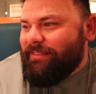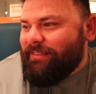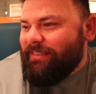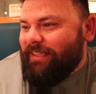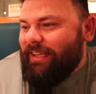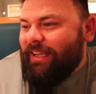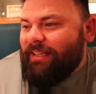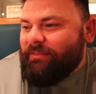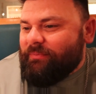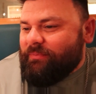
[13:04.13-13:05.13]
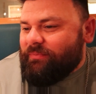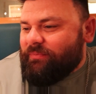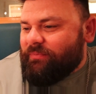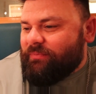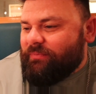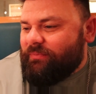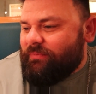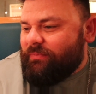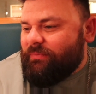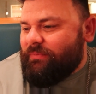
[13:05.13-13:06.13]

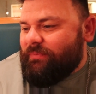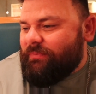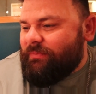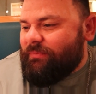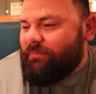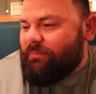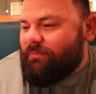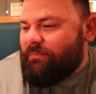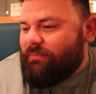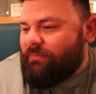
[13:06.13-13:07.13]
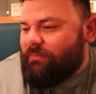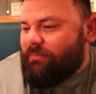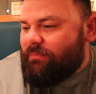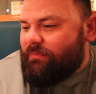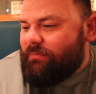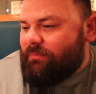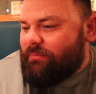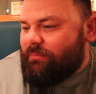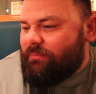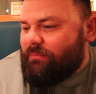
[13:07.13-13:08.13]

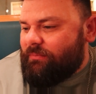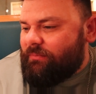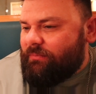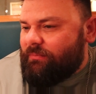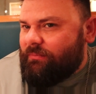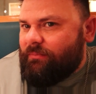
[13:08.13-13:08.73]
The person shown says nothing.